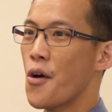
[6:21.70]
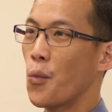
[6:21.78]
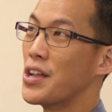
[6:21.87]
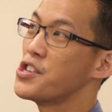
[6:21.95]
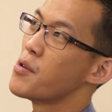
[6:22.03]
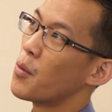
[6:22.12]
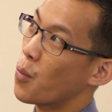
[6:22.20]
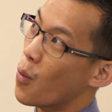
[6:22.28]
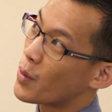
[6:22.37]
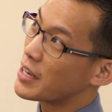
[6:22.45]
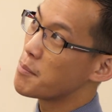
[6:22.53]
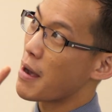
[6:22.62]
When you are
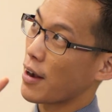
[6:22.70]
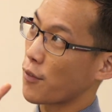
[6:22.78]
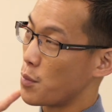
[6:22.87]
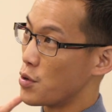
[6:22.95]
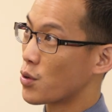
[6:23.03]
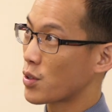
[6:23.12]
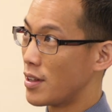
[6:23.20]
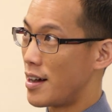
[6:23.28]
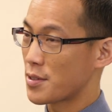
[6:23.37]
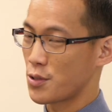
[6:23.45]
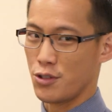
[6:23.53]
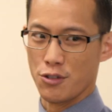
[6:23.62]
walking back from your
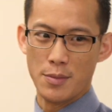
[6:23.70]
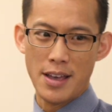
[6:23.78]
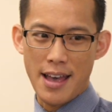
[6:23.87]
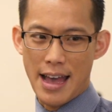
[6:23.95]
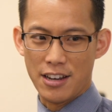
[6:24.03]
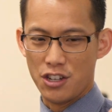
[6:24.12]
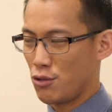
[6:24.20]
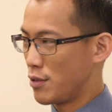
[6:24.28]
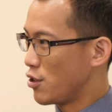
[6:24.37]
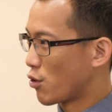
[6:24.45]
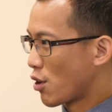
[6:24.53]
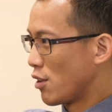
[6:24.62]
classroom and you and
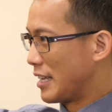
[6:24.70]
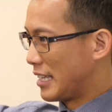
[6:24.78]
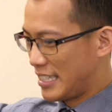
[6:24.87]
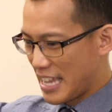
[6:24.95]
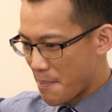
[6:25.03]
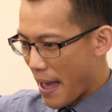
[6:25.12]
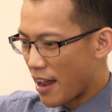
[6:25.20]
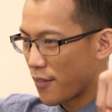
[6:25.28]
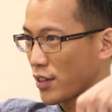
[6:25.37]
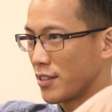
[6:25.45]
your colleagues step out of it,